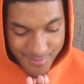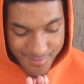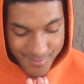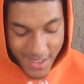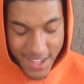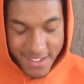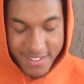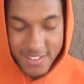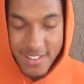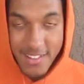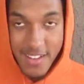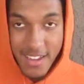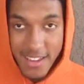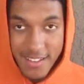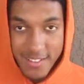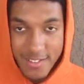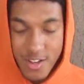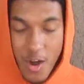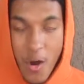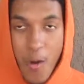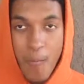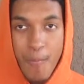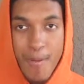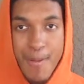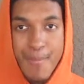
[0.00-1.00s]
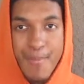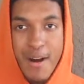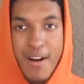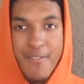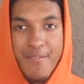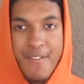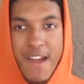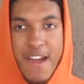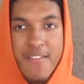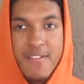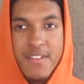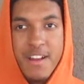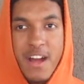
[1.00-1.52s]
that's it's gonna be
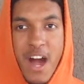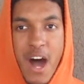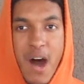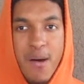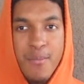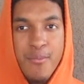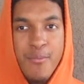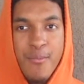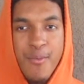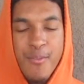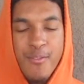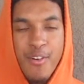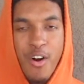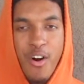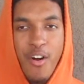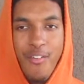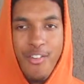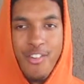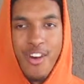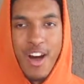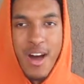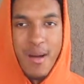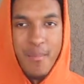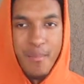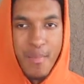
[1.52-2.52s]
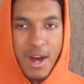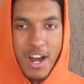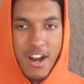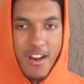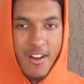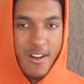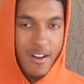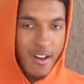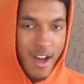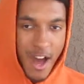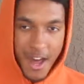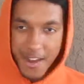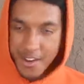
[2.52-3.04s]
my favorite album of all time by
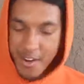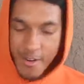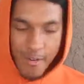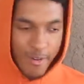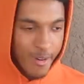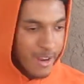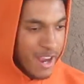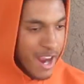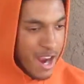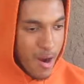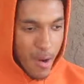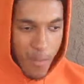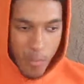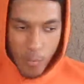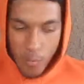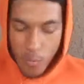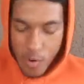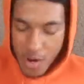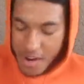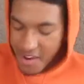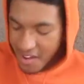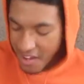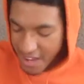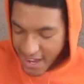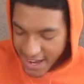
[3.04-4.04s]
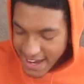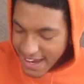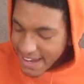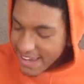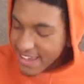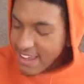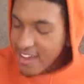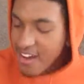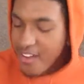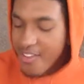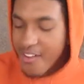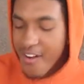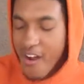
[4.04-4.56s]
her. I don't care what
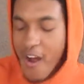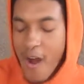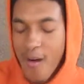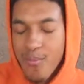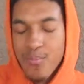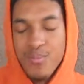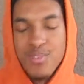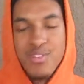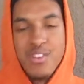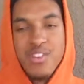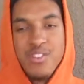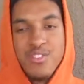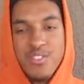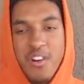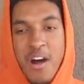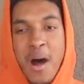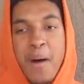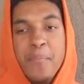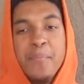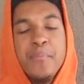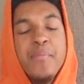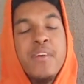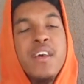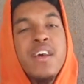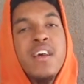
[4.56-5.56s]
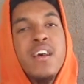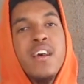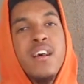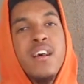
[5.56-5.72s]
any other album she dropped